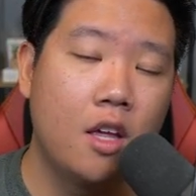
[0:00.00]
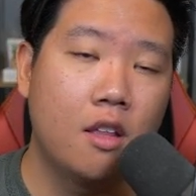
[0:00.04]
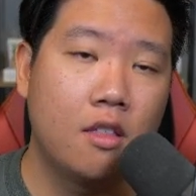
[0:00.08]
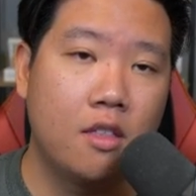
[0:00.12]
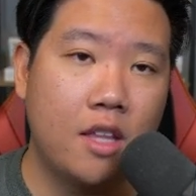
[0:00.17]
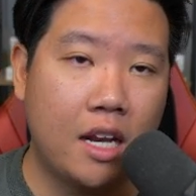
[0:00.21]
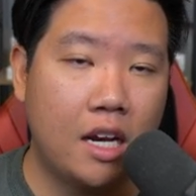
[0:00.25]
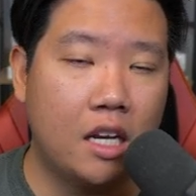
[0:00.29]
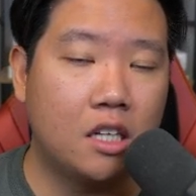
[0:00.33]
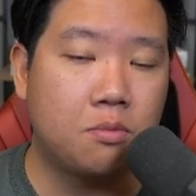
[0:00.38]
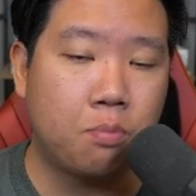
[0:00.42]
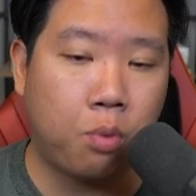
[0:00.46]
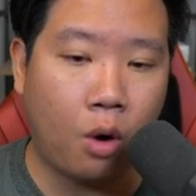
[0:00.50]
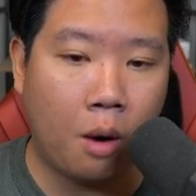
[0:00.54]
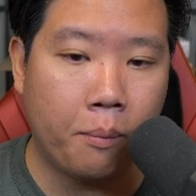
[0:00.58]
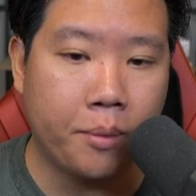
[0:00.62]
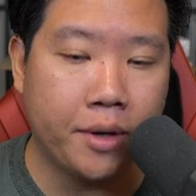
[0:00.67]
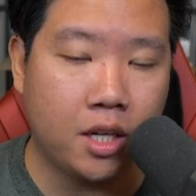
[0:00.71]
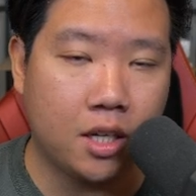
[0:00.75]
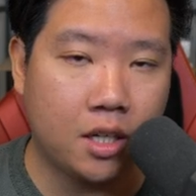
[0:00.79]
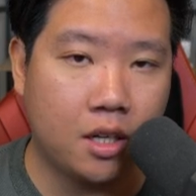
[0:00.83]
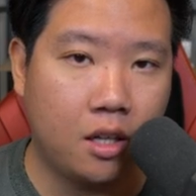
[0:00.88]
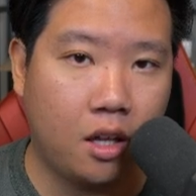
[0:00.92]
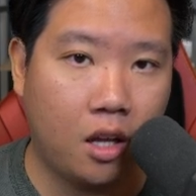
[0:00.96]
Then it's probably
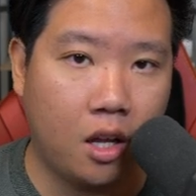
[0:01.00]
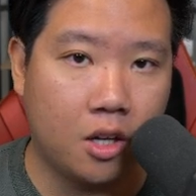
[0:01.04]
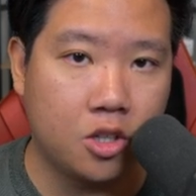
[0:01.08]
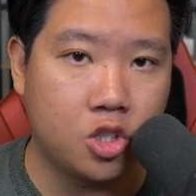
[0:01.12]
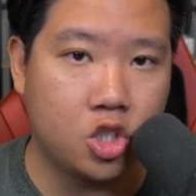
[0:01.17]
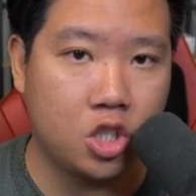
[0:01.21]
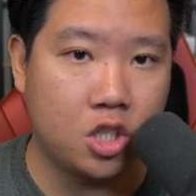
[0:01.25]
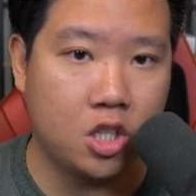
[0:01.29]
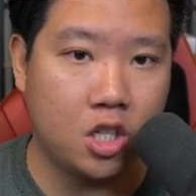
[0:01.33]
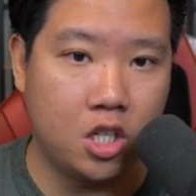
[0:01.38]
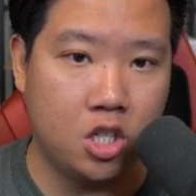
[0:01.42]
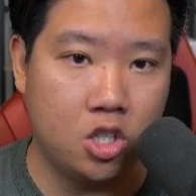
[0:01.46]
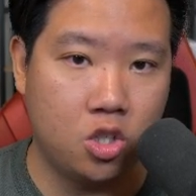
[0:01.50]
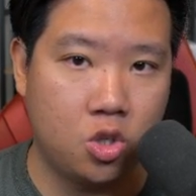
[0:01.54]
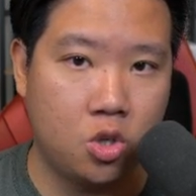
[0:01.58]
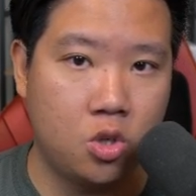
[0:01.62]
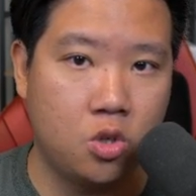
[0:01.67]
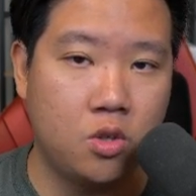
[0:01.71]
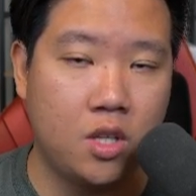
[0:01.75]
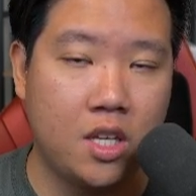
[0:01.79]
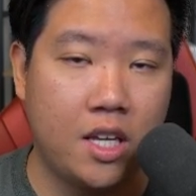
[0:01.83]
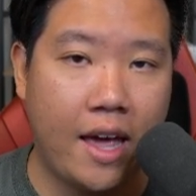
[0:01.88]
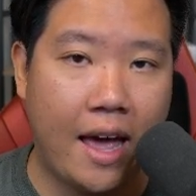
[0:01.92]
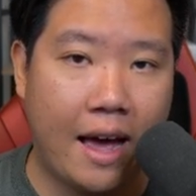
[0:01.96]
going to launch
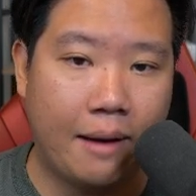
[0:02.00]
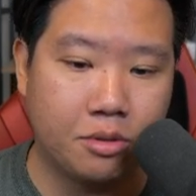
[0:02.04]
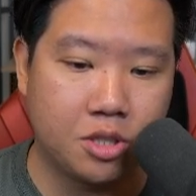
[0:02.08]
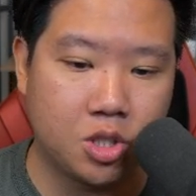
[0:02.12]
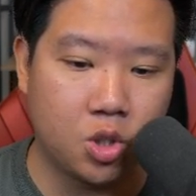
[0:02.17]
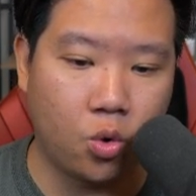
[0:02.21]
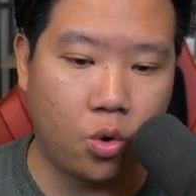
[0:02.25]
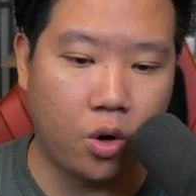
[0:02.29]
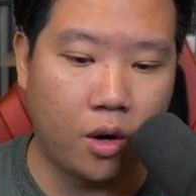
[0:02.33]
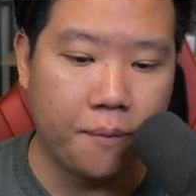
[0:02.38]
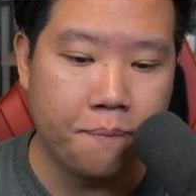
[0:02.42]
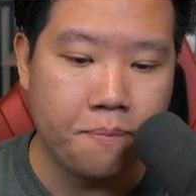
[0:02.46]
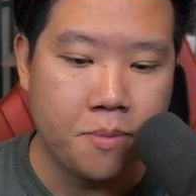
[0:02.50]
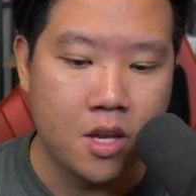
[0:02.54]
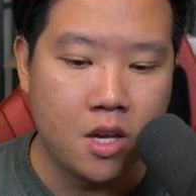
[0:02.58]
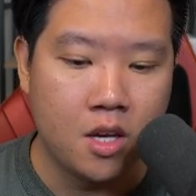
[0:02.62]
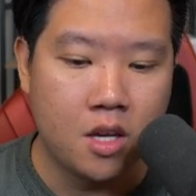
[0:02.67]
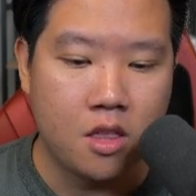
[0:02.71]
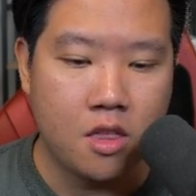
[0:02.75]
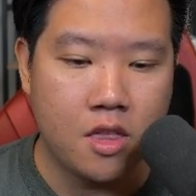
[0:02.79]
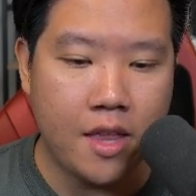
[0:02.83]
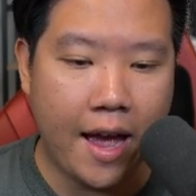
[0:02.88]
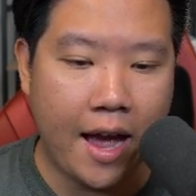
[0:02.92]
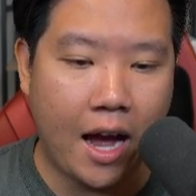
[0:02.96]
into the App Store.
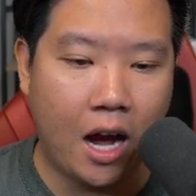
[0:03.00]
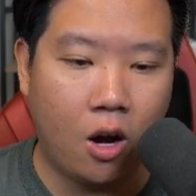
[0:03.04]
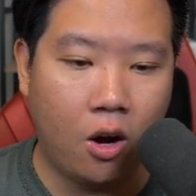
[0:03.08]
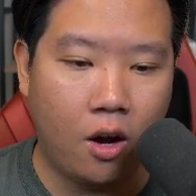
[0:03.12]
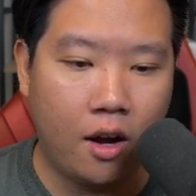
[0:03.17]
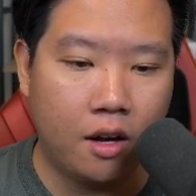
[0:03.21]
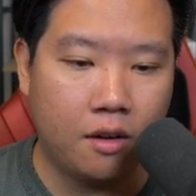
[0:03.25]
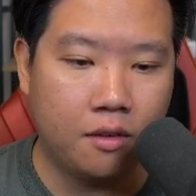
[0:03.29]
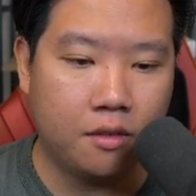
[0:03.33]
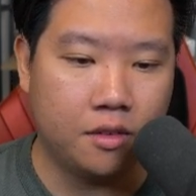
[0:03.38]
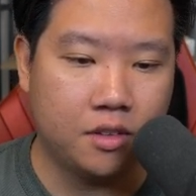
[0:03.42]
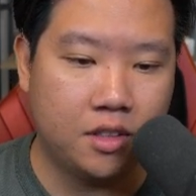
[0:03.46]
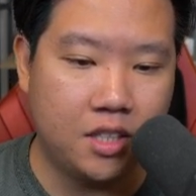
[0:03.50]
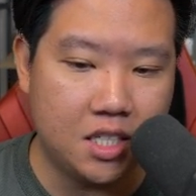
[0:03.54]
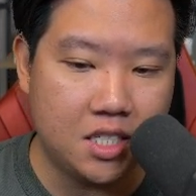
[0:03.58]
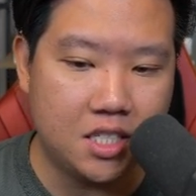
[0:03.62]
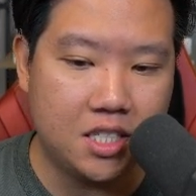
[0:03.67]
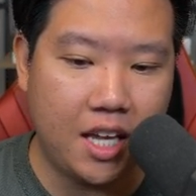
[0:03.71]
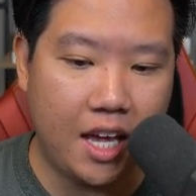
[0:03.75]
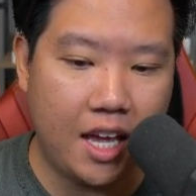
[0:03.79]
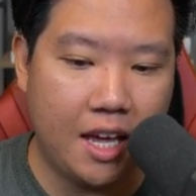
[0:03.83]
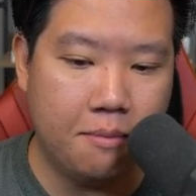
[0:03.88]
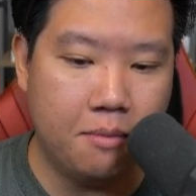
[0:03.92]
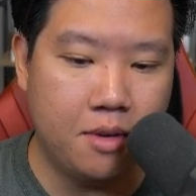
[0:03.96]
Now, this
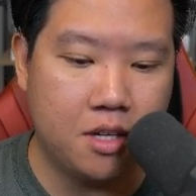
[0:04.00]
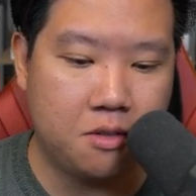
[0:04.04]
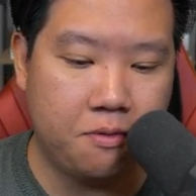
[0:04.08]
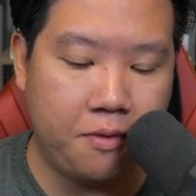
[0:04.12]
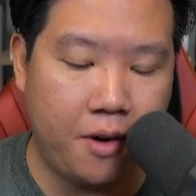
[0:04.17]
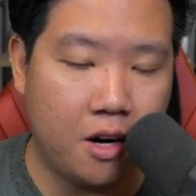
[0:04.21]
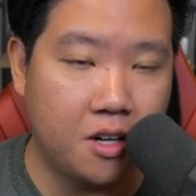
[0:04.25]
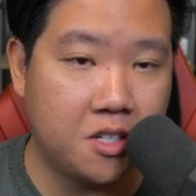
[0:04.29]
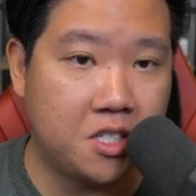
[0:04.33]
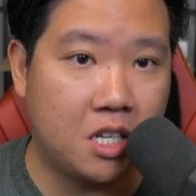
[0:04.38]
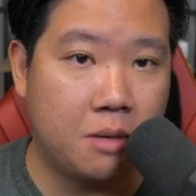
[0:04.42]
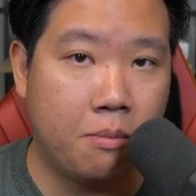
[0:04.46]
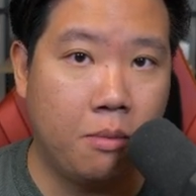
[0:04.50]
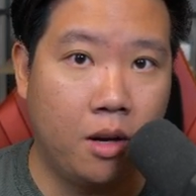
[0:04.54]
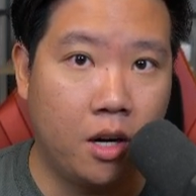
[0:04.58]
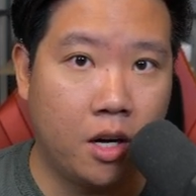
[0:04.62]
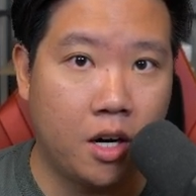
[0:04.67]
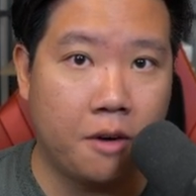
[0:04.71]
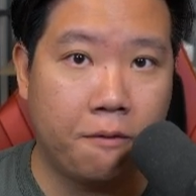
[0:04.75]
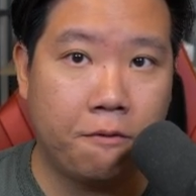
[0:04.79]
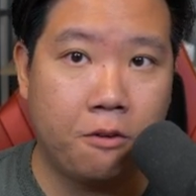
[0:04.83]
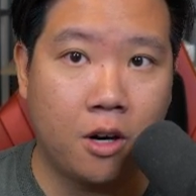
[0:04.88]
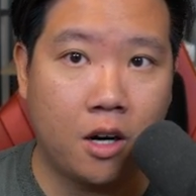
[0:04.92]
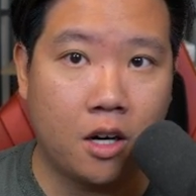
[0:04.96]
game is very
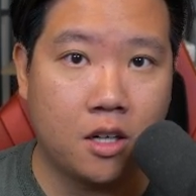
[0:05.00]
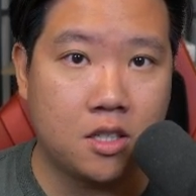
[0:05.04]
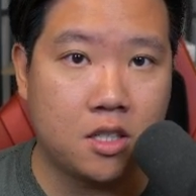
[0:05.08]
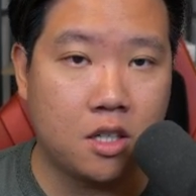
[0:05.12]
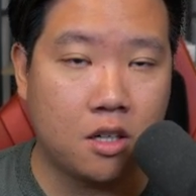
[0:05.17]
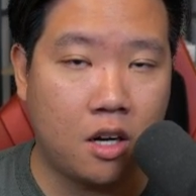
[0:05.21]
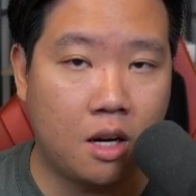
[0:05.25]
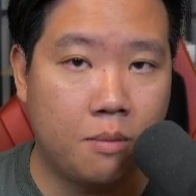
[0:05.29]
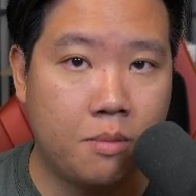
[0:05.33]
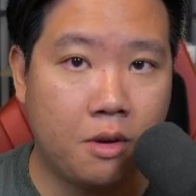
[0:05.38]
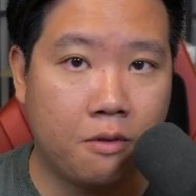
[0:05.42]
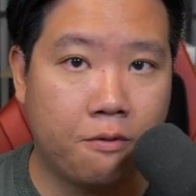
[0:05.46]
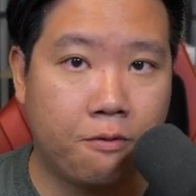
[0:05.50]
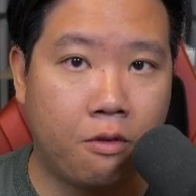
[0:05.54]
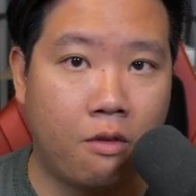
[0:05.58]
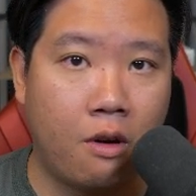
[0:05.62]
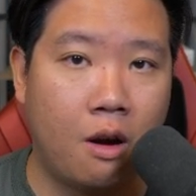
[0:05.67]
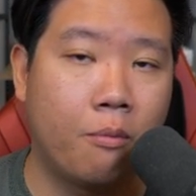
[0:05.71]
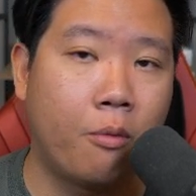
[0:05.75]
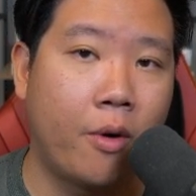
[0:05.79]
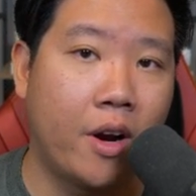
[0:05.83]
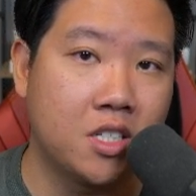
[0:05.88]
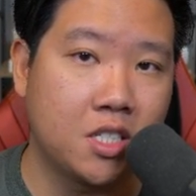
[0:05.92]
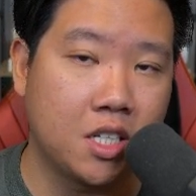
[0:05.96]
similar if you're coming
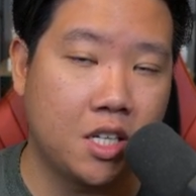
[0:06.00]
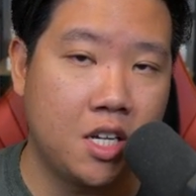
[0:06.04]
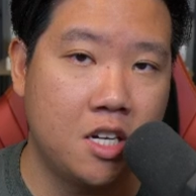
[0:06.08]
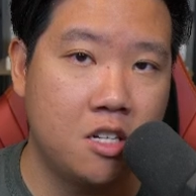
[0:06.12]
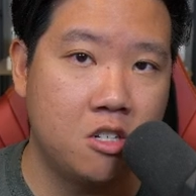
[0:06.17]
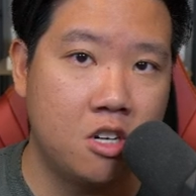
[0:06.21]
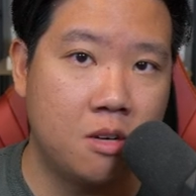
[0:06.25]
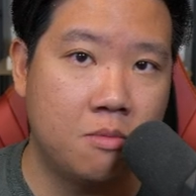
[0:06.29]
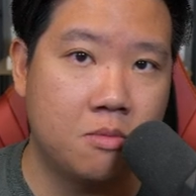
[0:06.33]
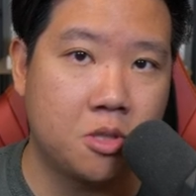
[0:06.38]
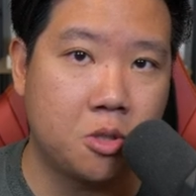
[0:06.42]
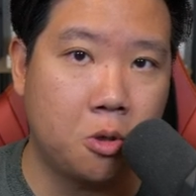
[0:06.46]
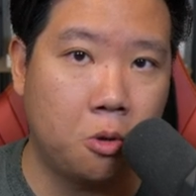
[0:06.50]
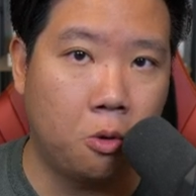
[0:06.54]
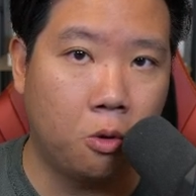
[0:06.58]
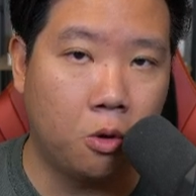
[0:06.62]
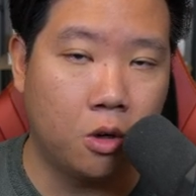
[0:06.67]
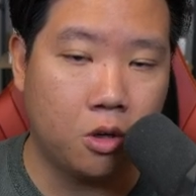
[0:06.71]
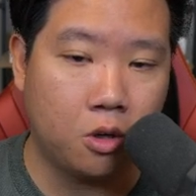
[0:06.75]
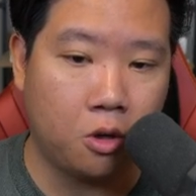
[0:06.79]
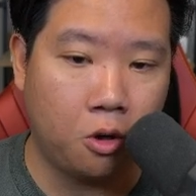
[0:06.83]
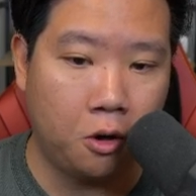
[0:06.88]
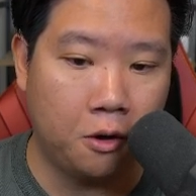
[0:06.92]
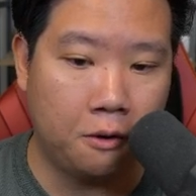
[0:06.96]
from Rise of Kingdoms
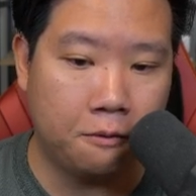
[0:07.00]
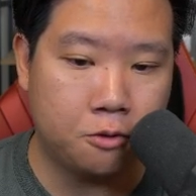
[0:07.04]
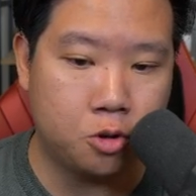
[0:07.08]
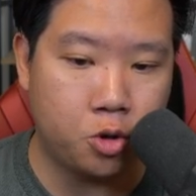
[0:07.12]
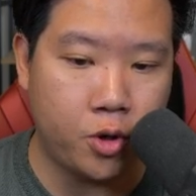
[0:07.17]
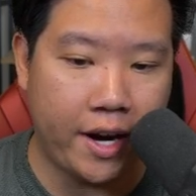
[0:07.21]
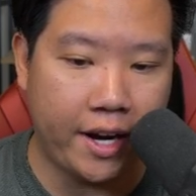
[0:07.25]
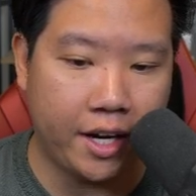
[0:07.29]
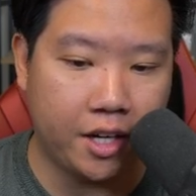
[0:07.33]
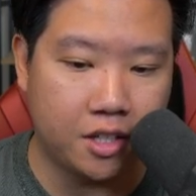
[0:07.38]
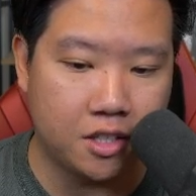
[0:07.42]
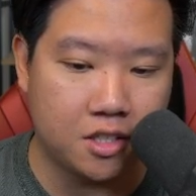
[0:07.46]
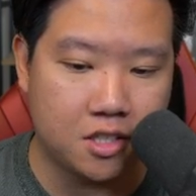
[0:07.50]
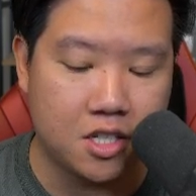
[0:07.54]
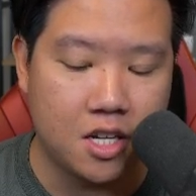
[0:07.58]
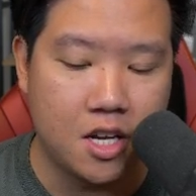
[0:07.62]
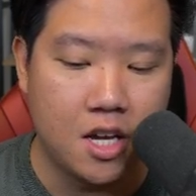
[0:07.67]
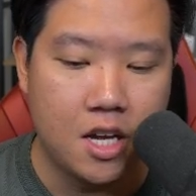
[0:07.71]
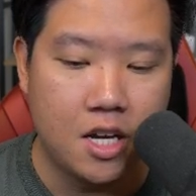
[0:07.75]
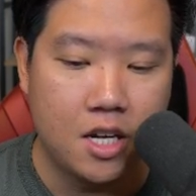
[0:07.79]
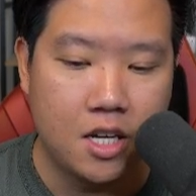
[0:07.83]
or Call of Dragons.